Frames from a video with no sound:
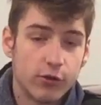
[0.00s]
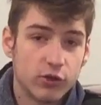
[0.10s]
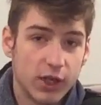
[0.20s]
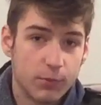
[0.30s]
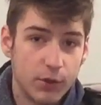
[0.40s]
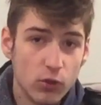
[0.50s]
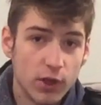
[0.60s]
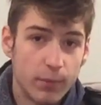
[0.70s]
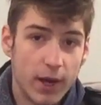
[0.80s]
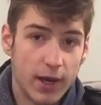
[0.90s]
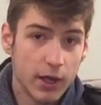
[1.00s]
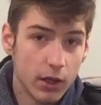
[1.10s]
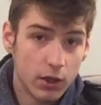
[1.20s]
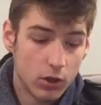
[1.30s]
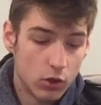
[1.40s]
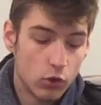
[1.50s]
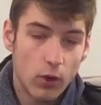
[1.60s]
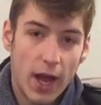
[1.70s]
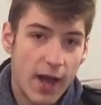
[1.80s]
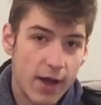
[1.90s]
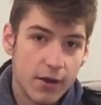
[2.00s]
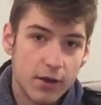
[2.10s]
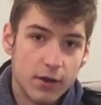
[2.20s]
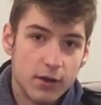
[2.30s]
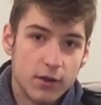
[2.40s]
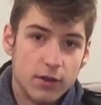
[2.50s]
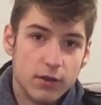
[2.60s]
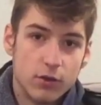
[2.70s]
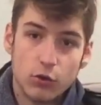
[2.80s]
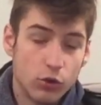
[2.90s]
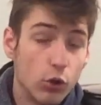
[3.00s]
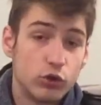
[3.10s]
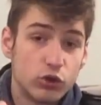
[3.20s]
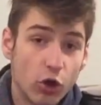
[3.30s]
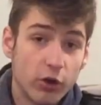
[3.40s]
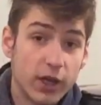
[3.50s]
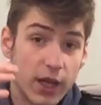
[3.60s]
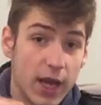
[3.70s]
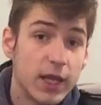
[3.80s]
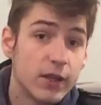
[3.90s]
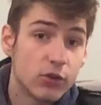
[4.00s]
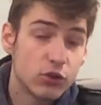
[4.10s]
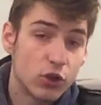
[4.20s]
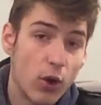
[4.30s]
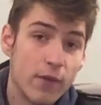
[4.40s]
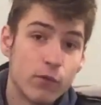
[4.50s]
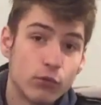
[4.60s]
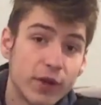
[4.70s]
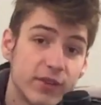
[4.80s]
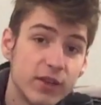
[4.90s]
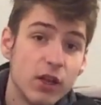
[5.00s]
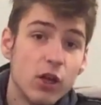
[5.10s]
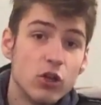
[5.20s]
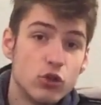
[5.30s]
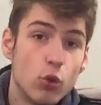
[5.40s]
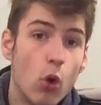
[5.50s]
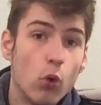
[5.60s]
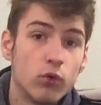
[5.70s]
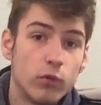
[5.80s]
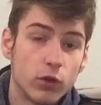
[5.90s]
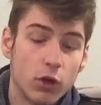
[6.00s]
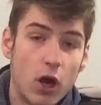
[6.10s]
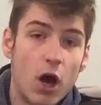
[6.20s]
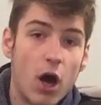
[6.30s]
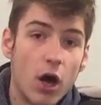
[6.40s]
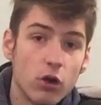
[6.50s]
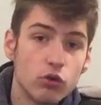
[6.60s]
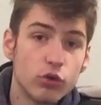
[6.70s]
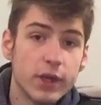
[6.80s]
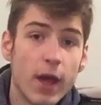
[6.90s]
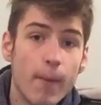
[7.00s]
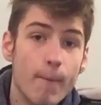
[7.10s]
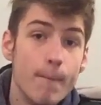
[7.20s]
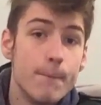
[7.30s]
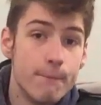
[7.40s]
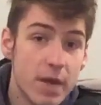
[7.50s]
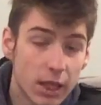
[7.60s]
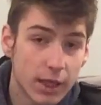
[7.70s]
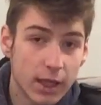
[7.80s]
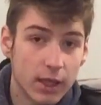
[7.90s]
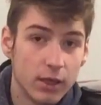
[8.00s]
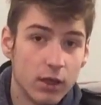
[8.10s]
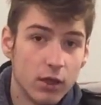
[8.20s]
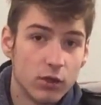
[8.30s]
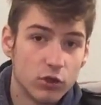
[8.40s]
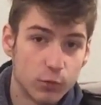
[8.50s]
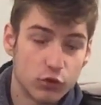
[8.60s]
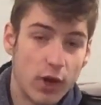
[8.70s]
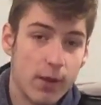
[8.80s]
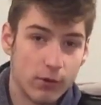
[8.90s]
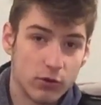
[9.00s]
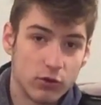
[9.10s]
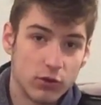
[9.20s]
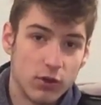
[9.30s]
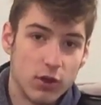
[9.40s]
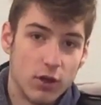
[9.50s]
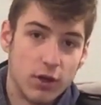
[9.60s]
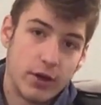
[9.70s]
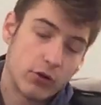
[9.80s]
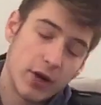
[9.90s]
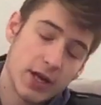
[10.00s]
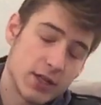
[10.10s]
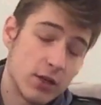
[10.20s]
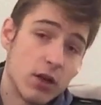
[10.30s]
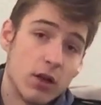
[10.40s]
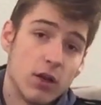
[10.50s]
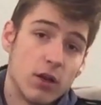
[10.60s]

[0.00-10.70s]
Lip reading: creators like PewDiePie, who started 8 years ago, have risen to over 100 million subscribers. Now, granted,